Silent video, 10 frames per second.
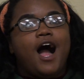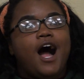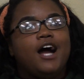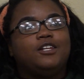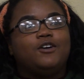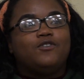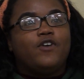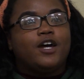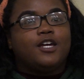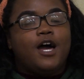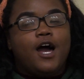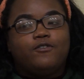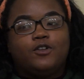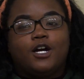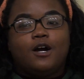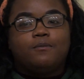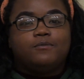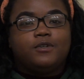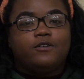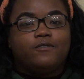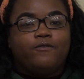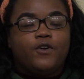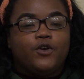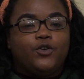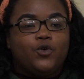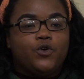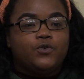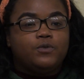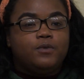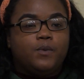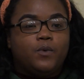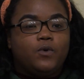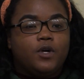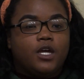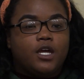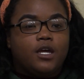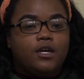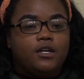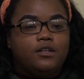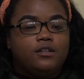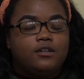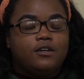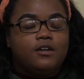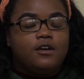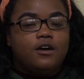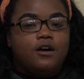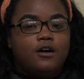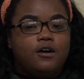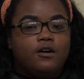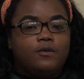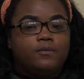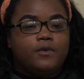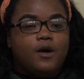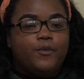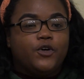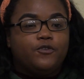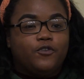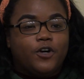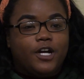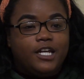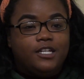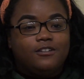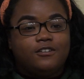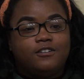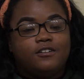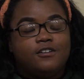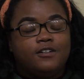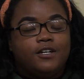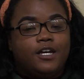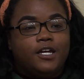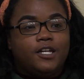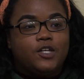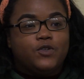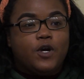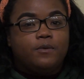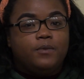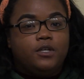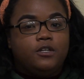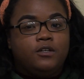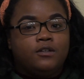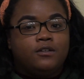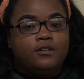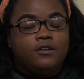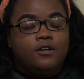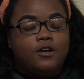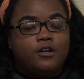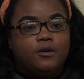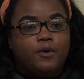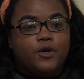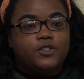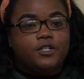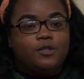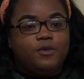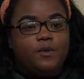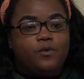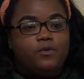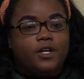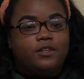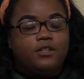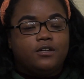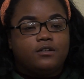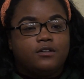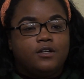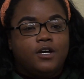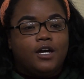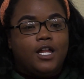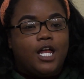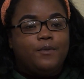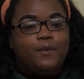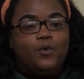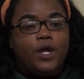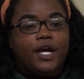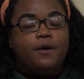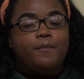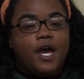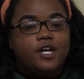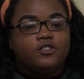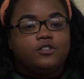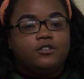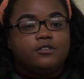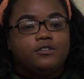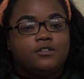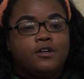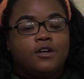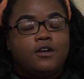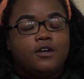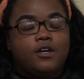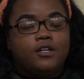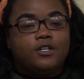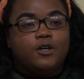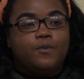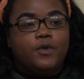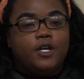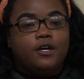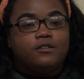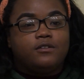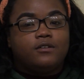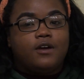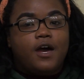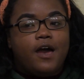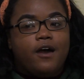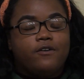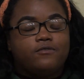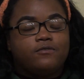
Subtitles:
I love the fact that I feel like I'm very loyal to people, and I'm a good friend, and I try to be a good person to other people, and I think a lot of people lack compassion, and that's something that I have.